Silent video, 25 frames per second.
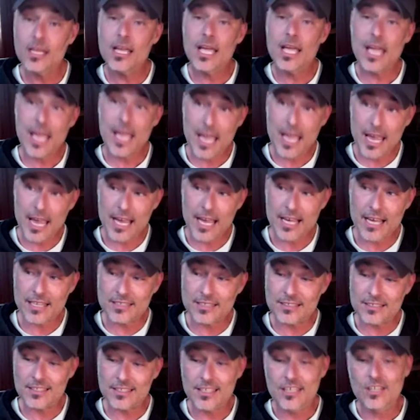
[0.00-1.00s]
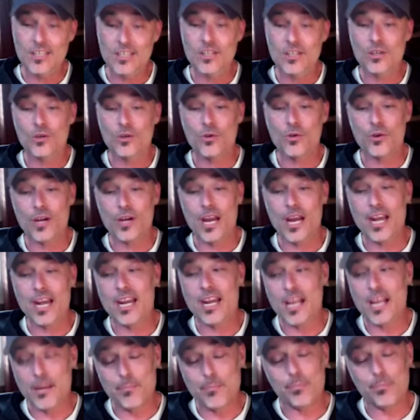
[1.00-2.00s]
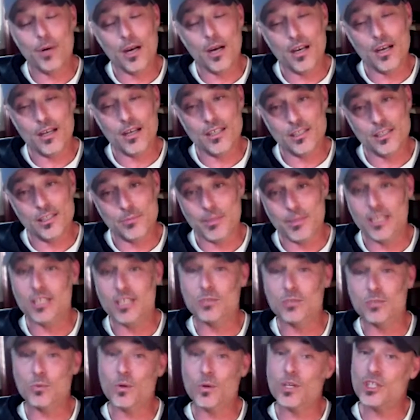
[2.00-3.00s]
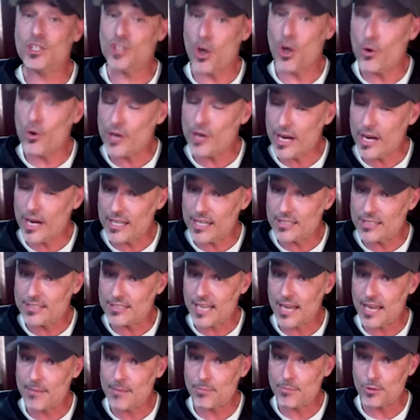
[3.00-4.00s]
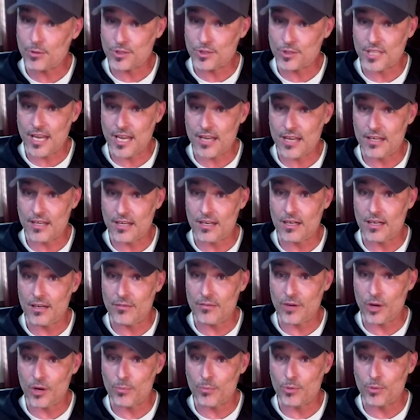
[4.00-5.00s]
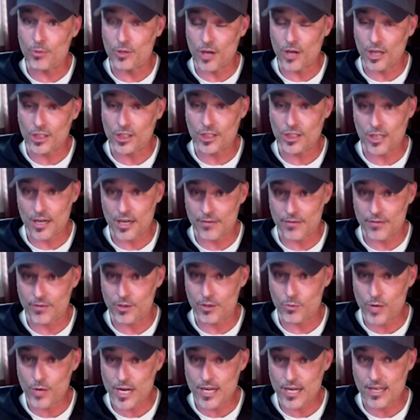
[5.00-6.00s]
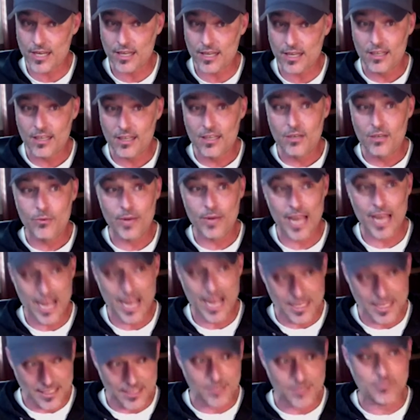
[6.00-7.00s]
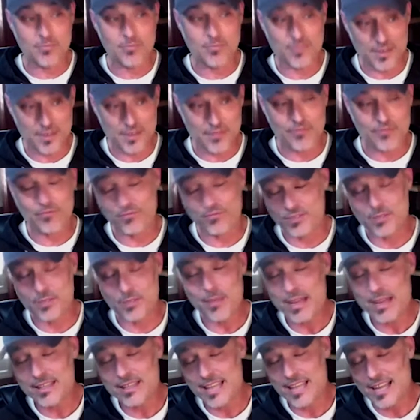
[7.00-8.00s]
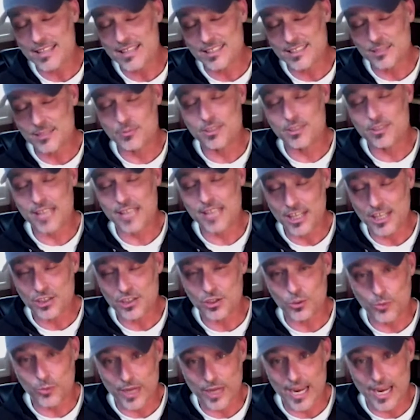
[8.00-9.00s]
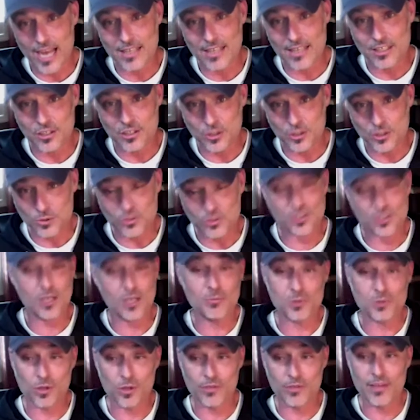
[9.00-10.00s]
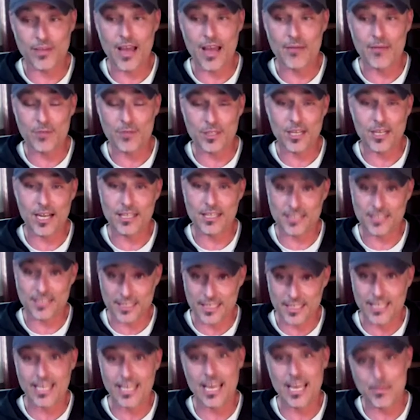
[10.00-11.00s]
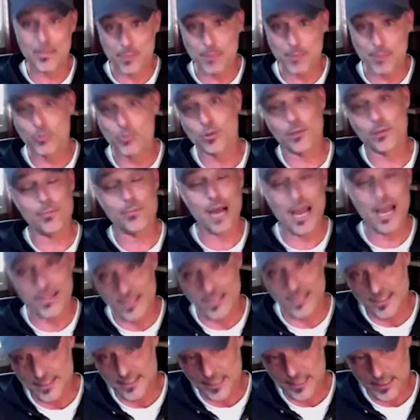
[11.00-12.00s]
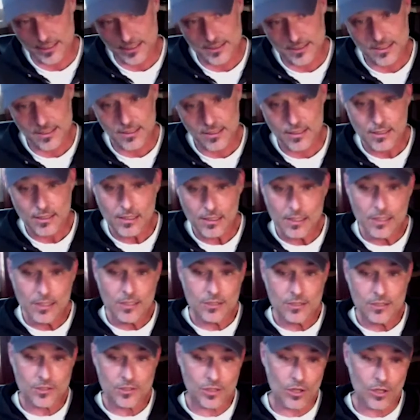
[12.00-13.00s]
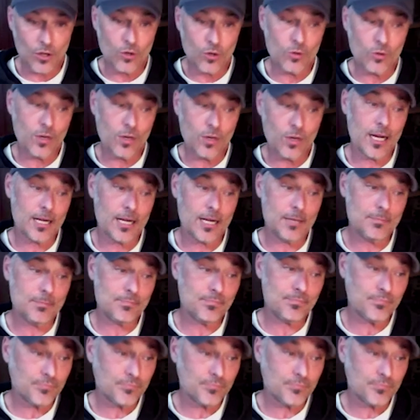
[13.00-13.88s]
and creating a buzz, because we donated 10% of our production every week. We had to make that substantial, we had to do some sort of advertising and get people to buy these things. So